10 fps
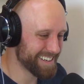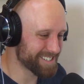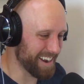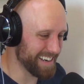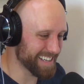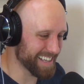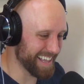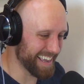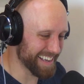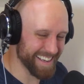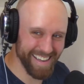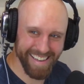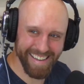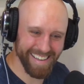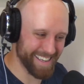trying to like
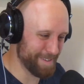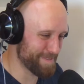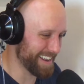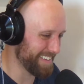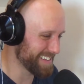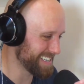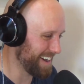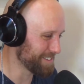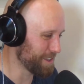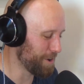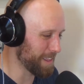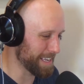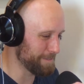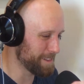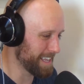keep it on the down low, like
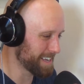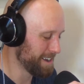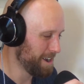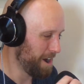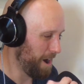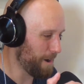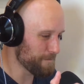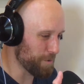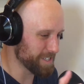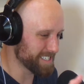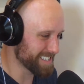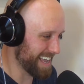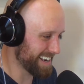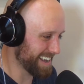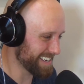even like our voices
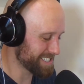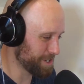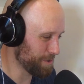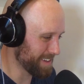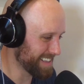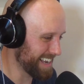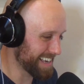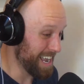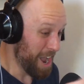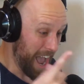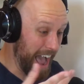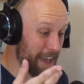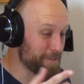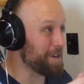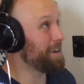at night too, and like I
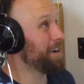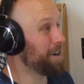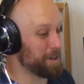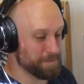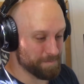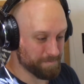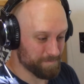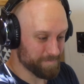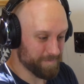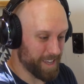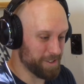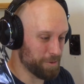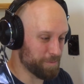have a little